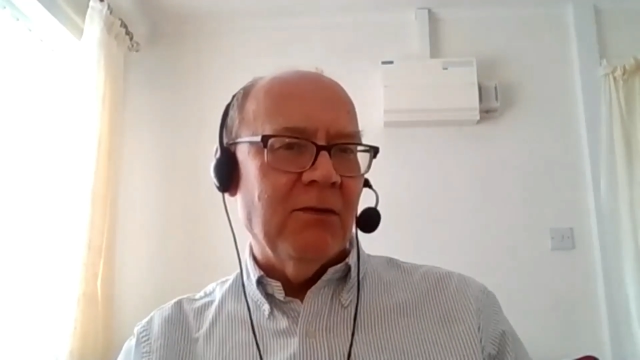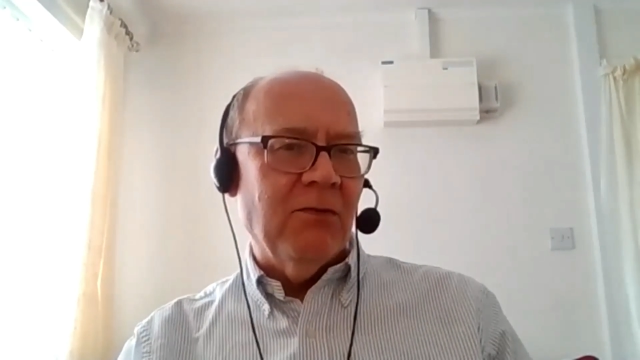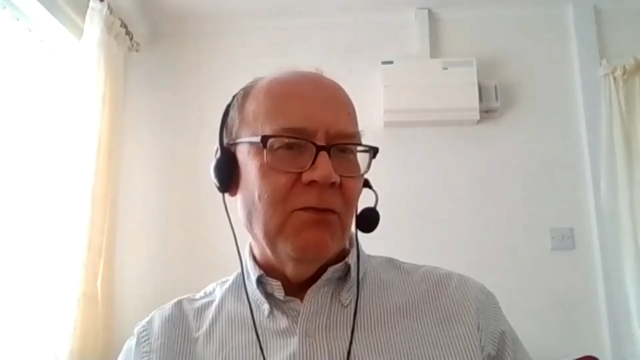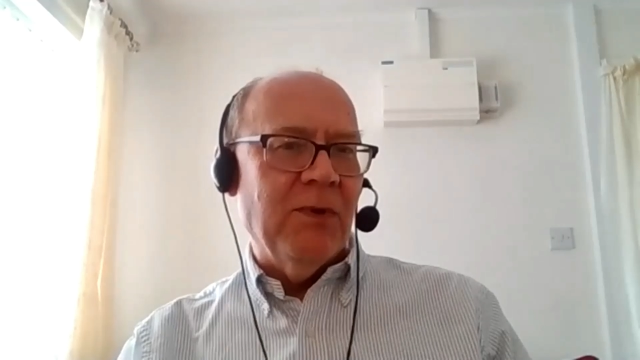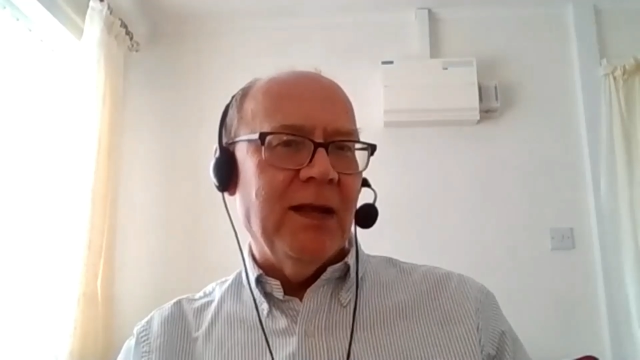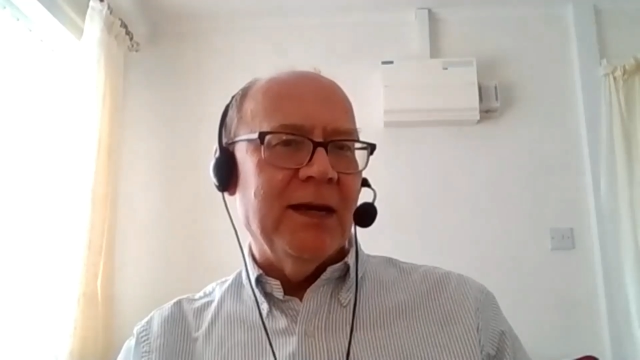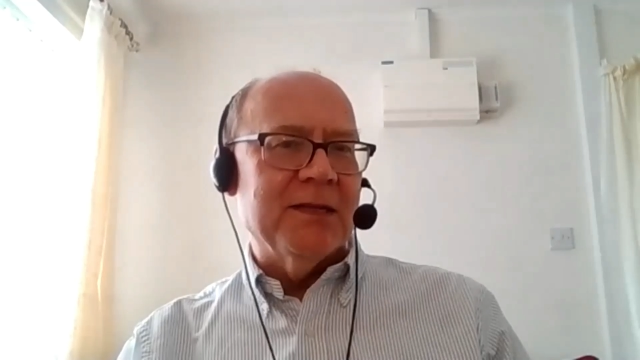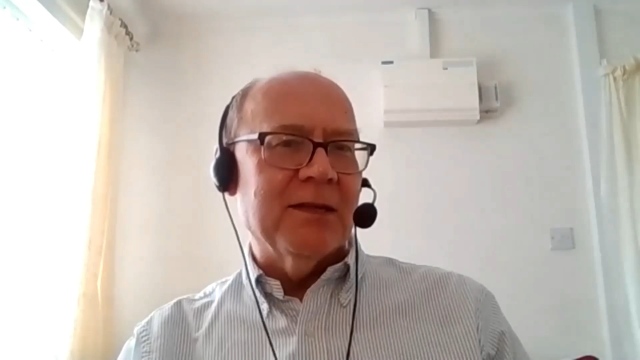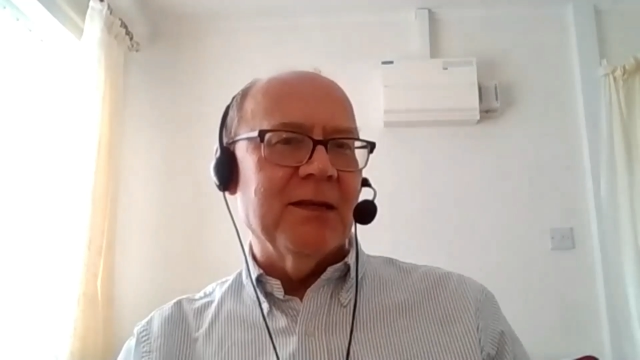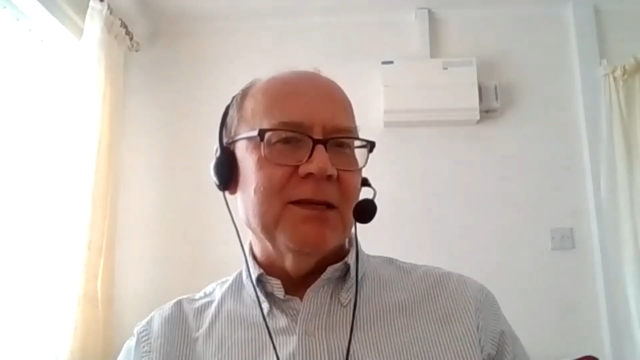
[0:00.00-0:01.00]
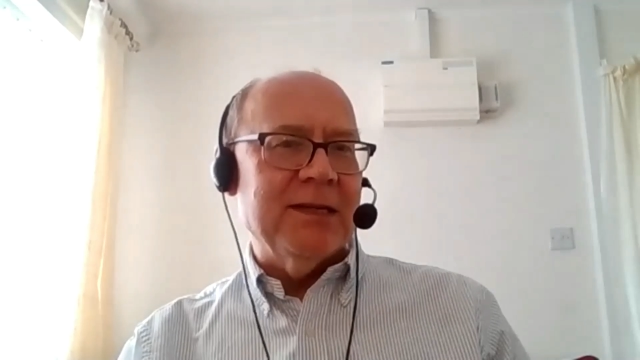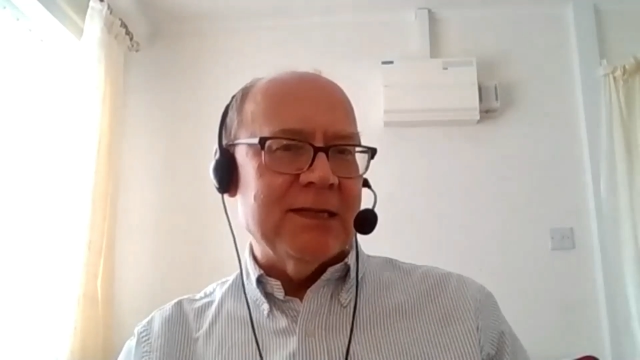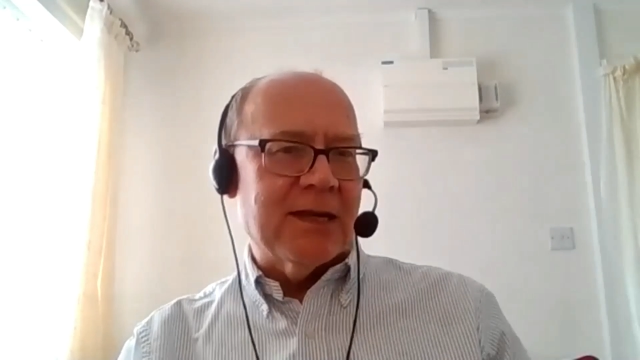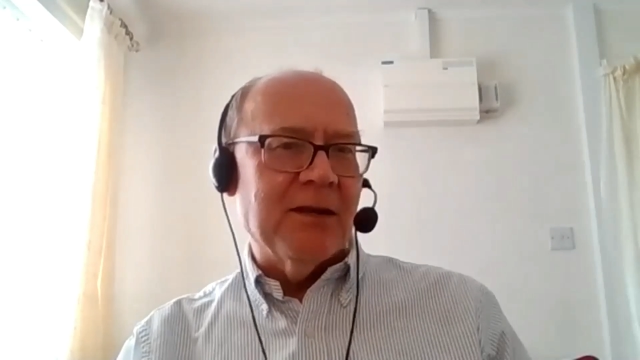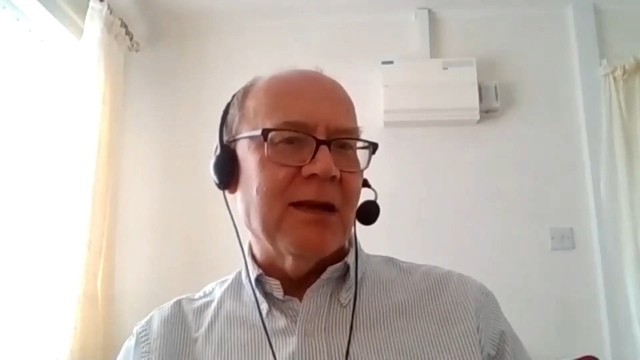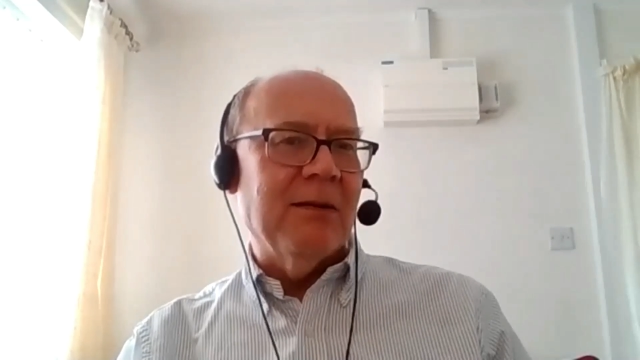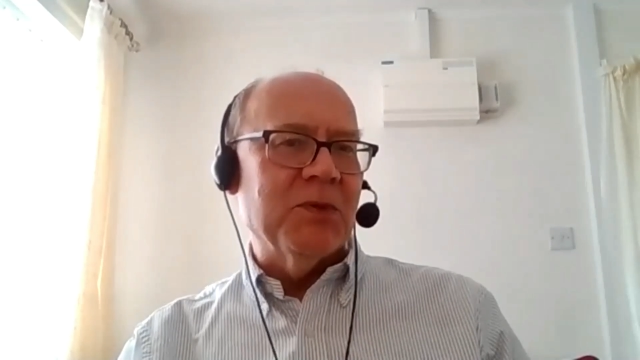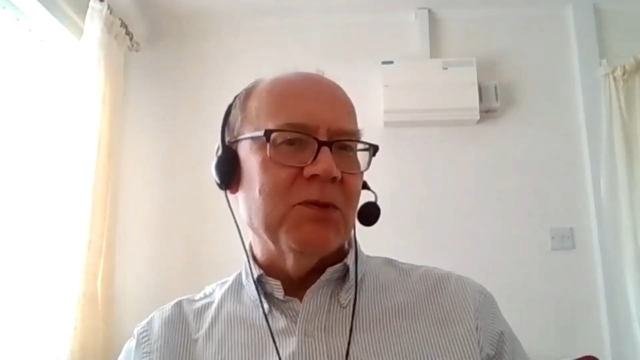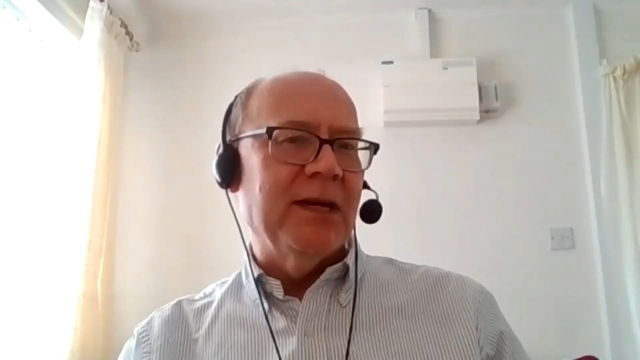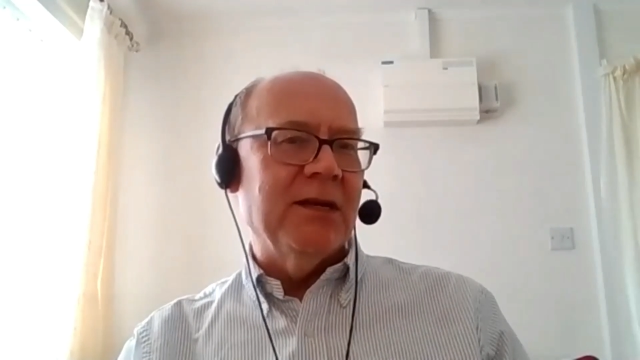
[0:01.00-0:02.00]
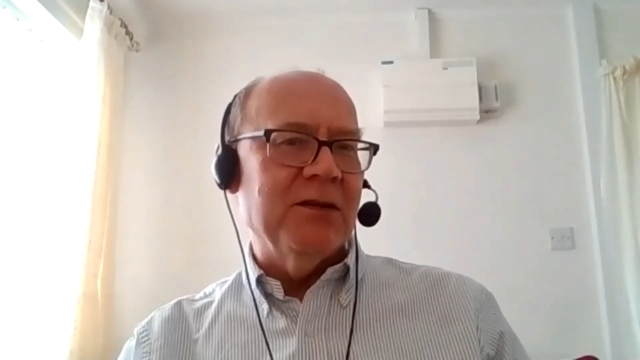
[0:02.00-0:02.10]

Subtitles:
realizing that it is going to come to an end,